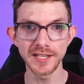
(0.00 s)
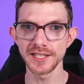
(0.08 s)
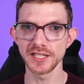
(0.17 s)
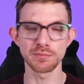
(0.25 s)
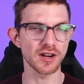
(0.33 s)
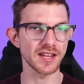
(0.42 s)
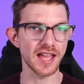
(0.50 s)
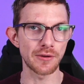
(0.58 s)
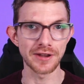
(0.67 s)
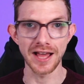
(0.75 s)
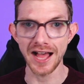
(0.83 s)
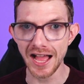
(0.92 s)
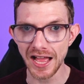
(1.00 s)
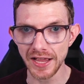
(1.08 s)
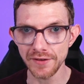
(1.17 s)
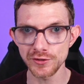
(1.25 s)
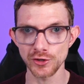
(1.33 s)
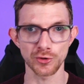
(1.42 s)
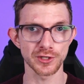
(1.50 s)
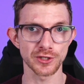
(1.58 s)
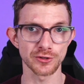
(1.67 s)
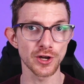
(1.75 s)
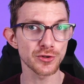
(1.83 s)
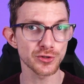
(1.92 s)
You break out in hives, or your
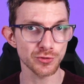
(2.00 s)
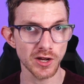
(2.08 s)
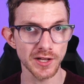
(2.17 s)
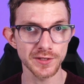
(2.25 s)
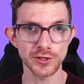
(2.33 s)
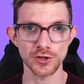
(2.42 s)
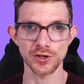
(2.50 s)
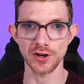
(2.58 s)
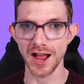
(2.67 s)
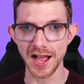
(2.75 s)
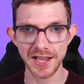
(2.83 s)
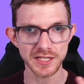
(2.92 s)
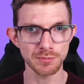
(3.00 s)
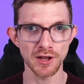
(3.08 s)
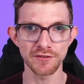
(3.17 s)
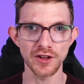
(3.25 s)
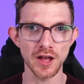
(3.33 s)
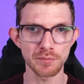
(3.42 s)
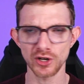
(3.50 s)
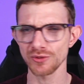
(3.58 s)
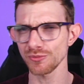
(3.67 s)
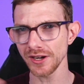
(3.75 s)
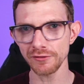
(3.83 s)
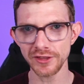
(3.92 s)
nose runs, or your eyes puff up, or
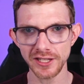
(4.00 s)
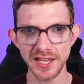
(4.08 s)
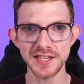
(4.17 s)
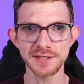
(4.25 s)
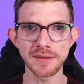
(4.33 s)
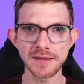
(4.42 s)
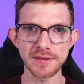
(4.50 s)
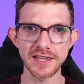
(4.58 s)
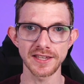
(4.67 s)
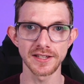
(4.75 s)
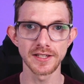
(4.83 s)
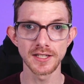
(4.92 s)
whatever the case may be.